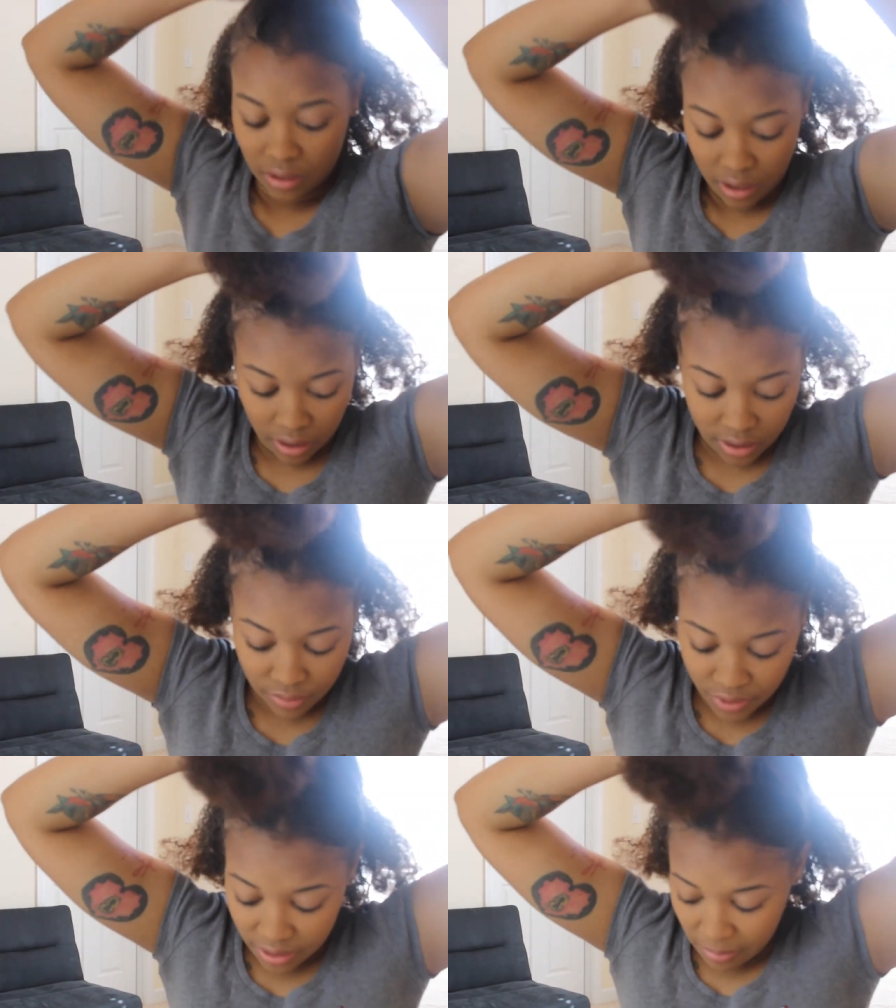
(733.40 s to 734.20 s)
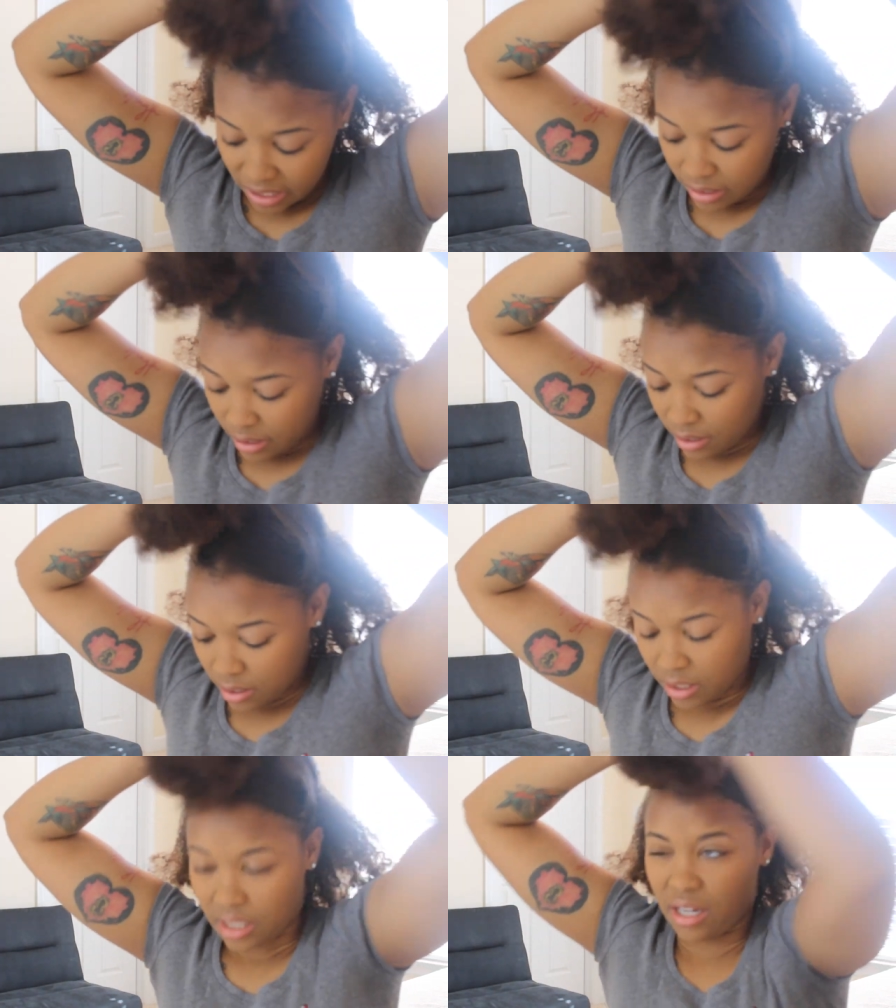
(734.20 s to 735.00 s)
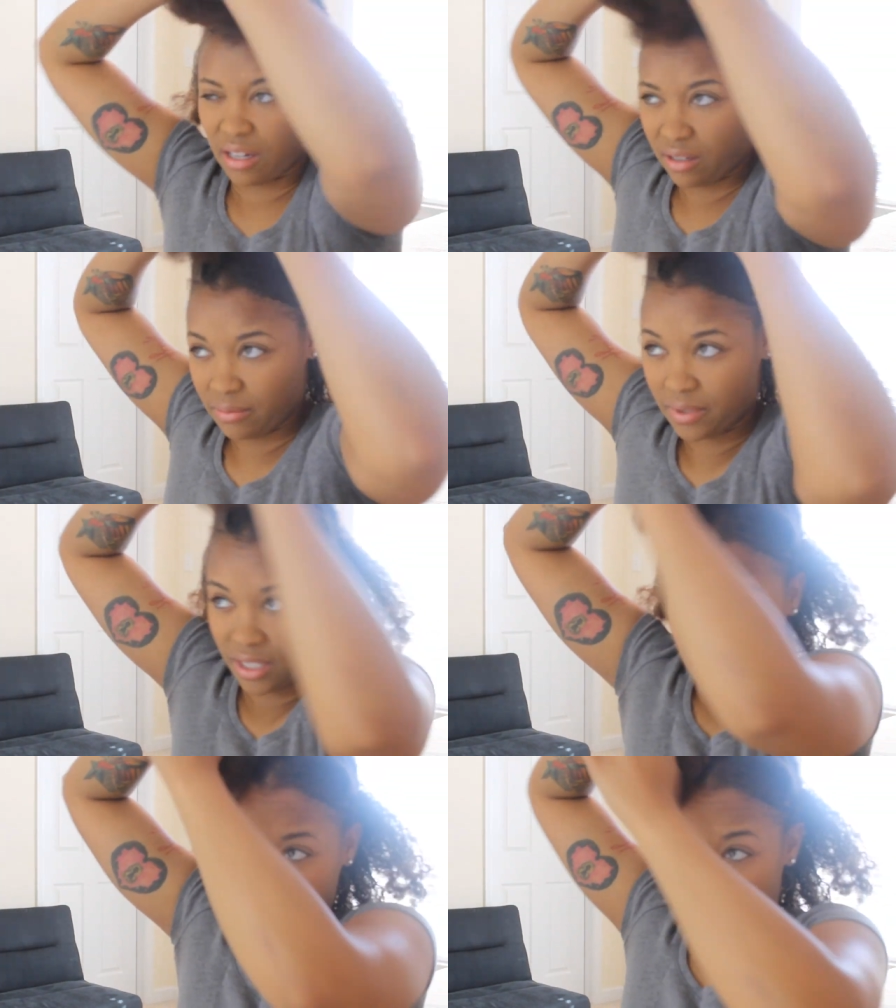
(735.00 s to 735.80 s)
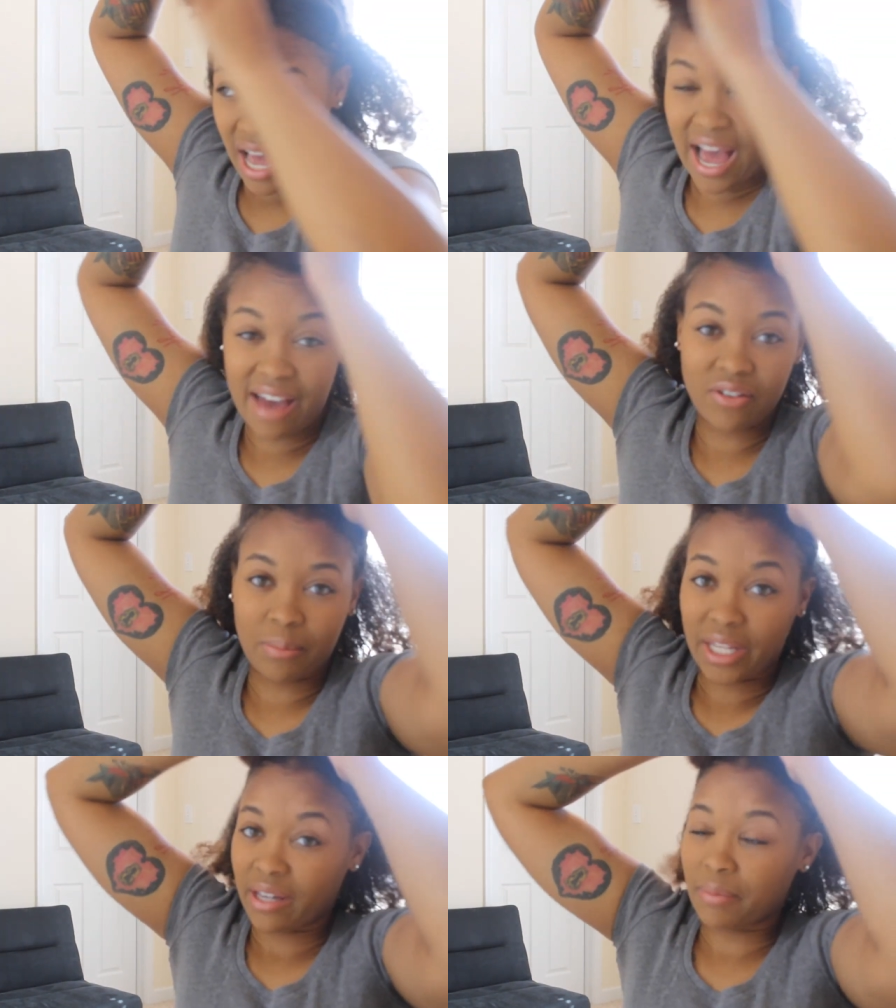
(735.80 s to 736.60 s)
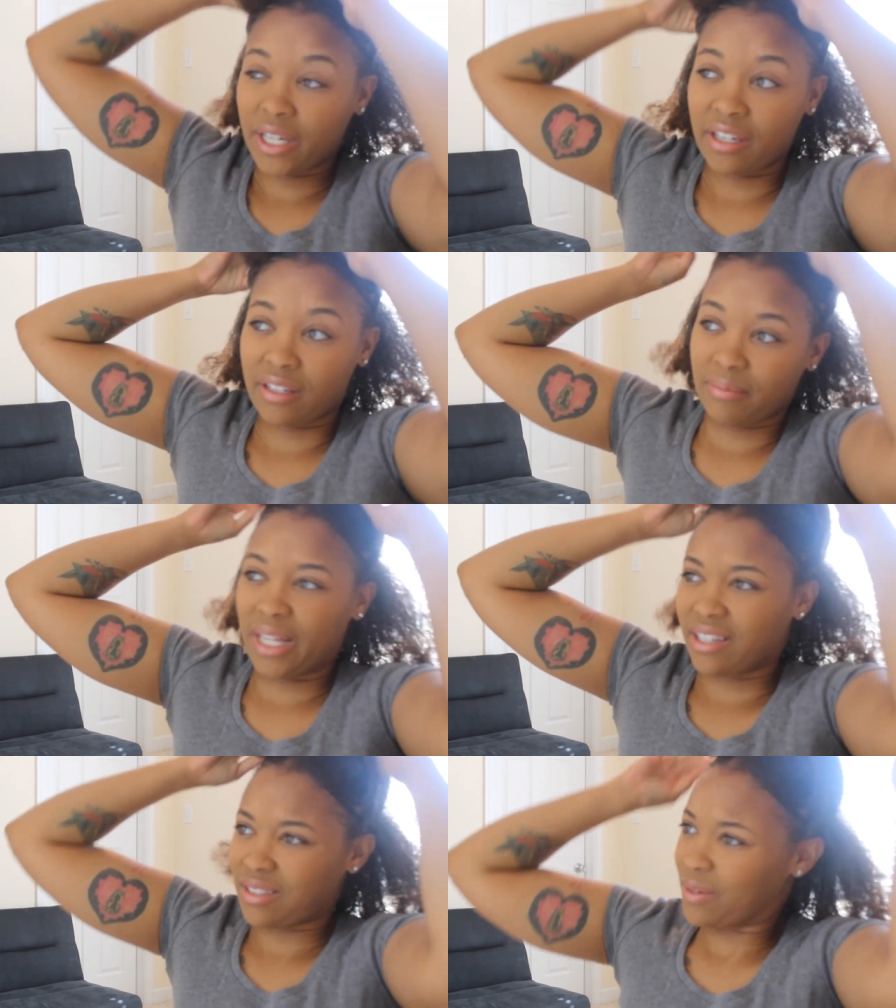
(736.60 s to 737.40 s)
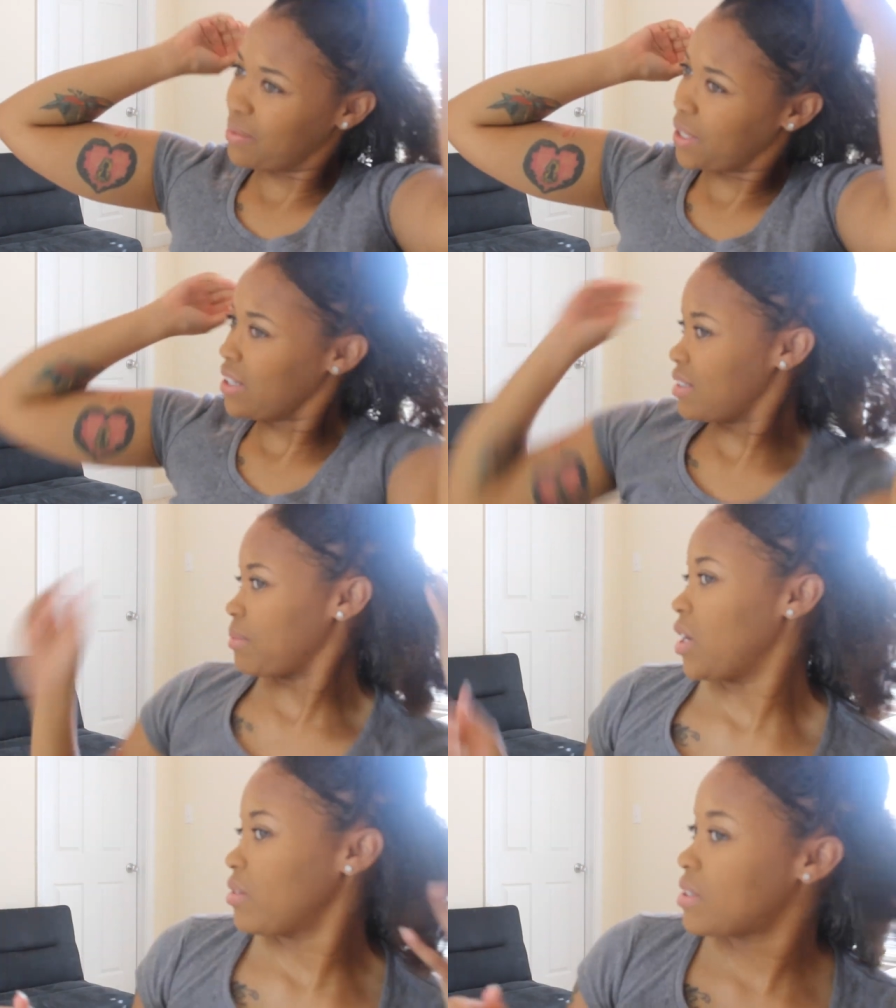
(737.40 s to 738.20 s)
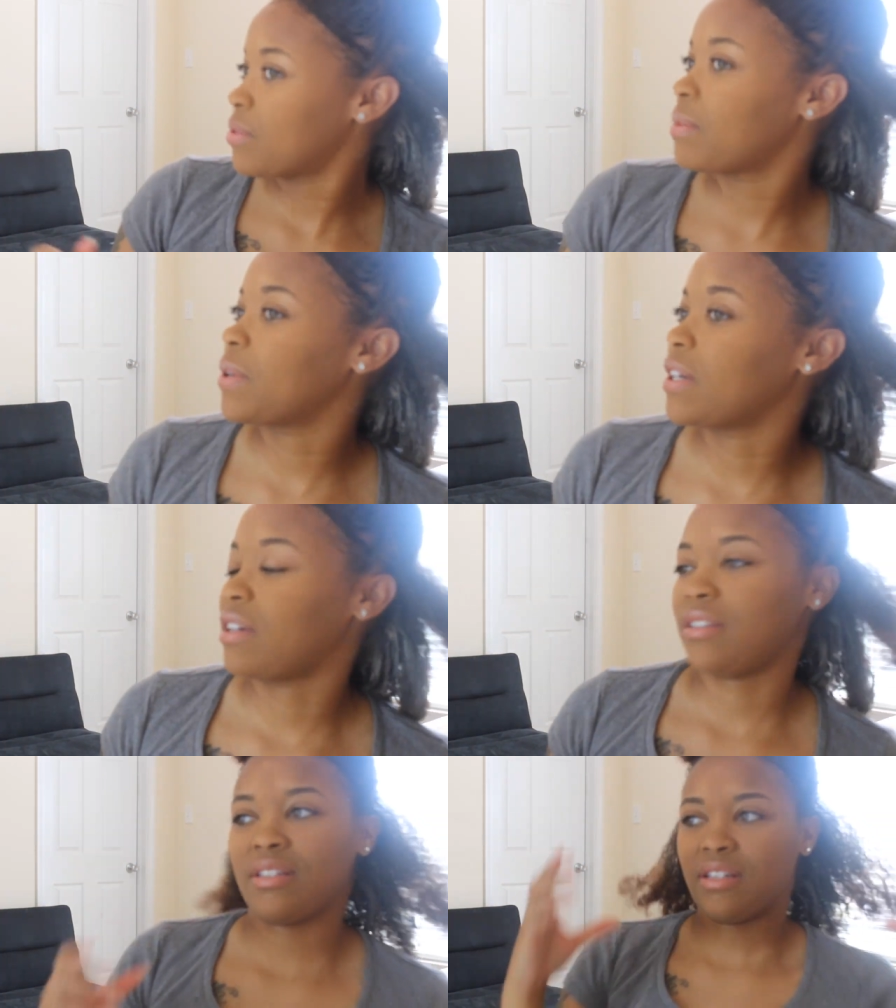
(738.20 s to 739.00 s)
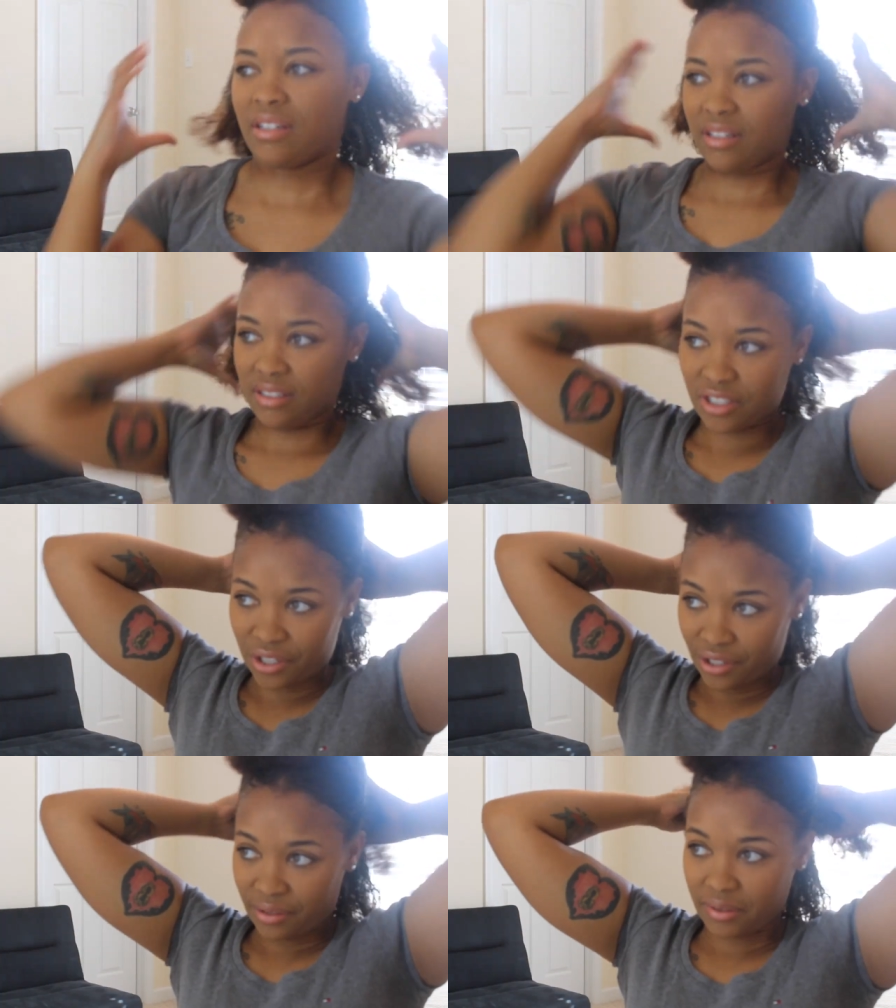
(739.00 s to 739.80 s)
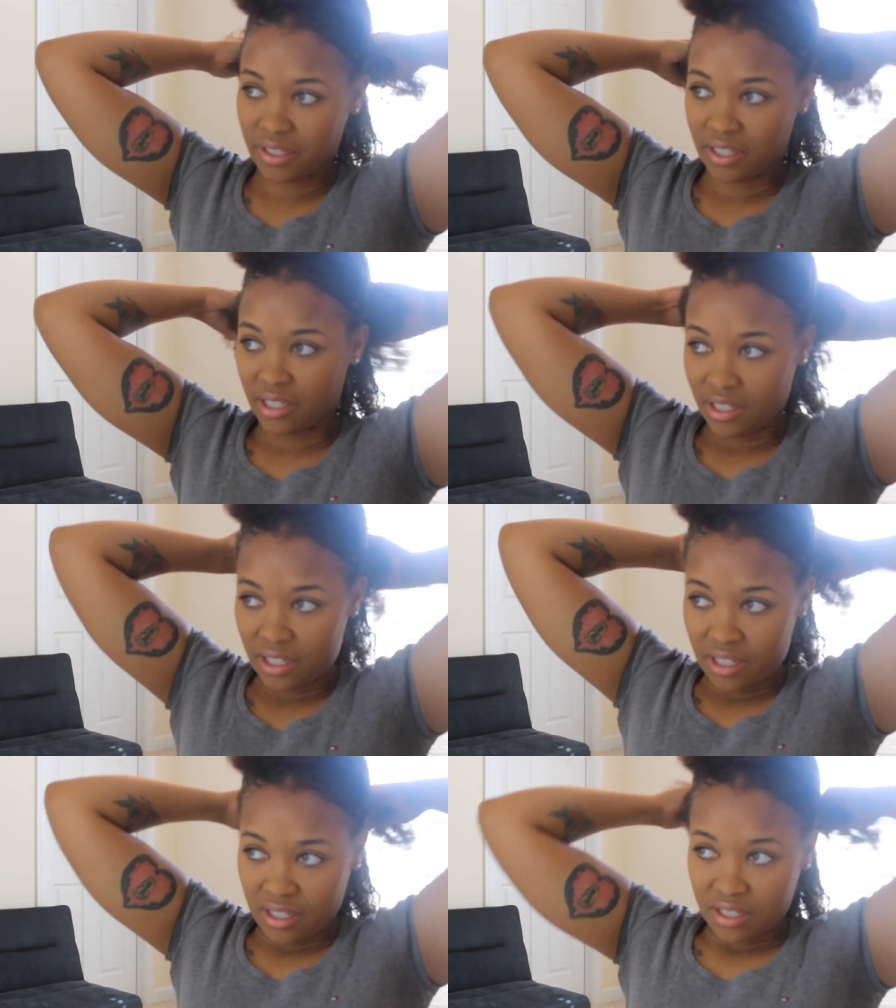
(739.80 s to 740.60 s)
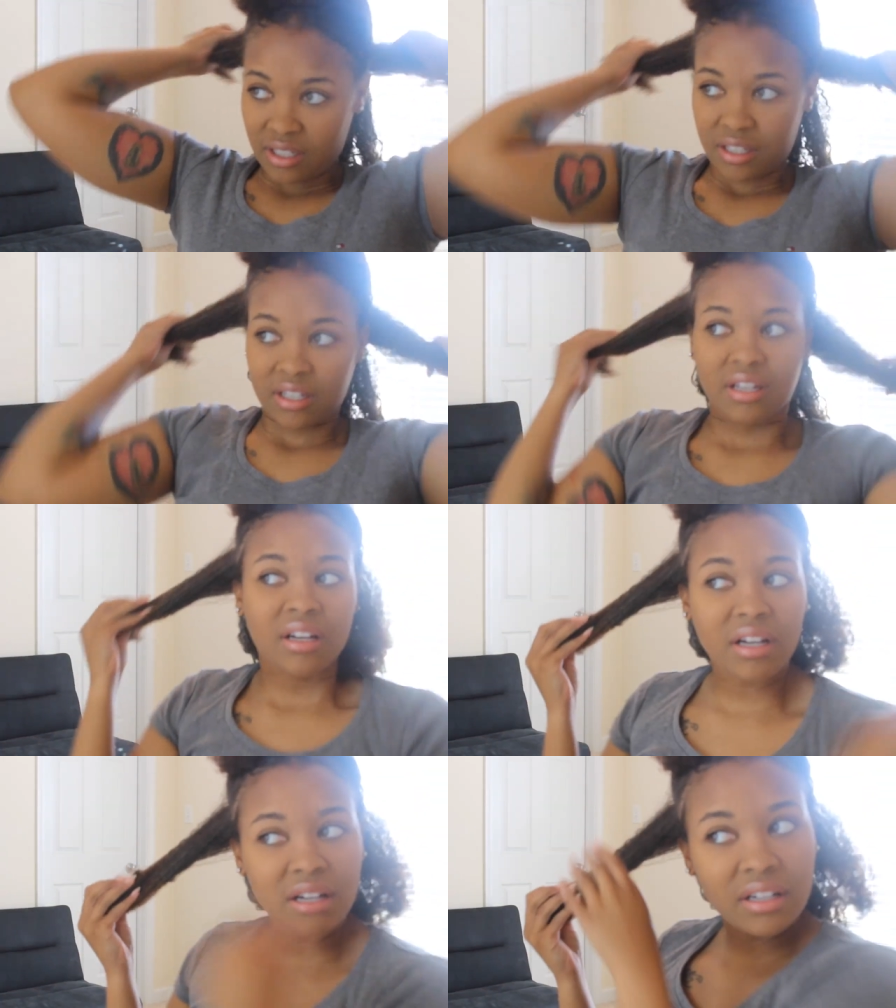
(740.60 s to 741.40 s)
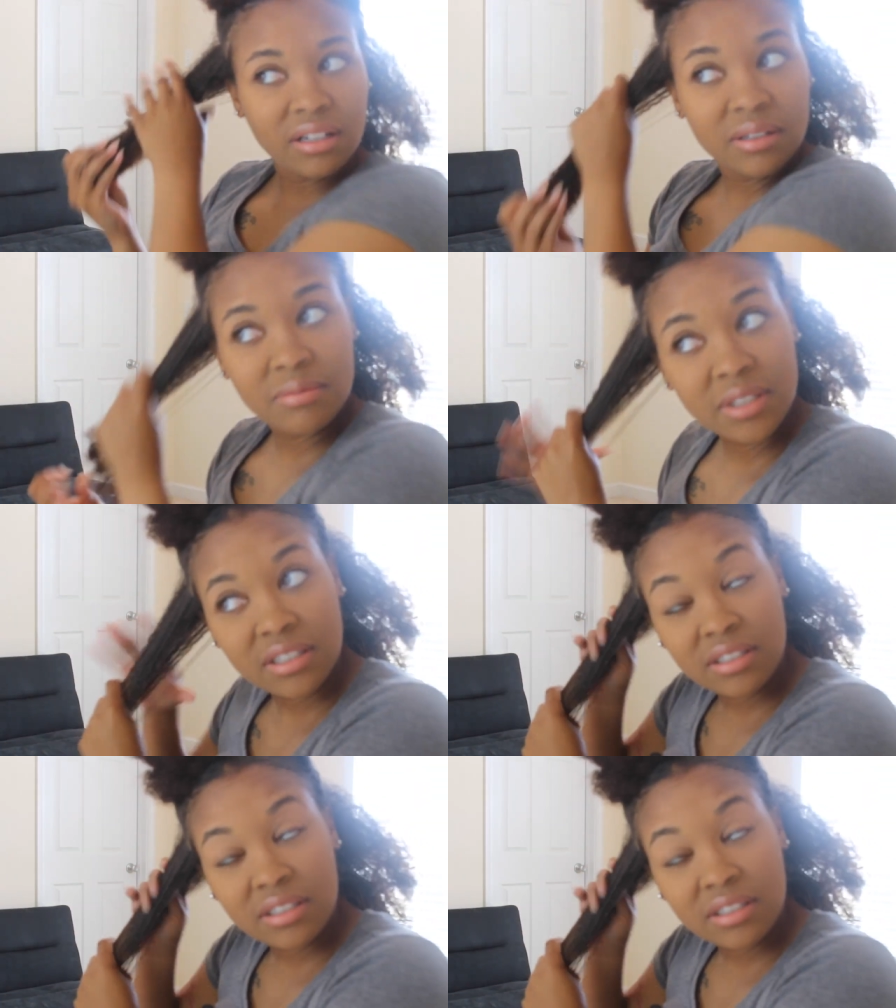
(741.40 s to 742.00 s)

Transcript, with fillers: Yeah, it's really messy. Um, I have on black pants, black sweatpants, some old sweatpants, and a shirt. Um,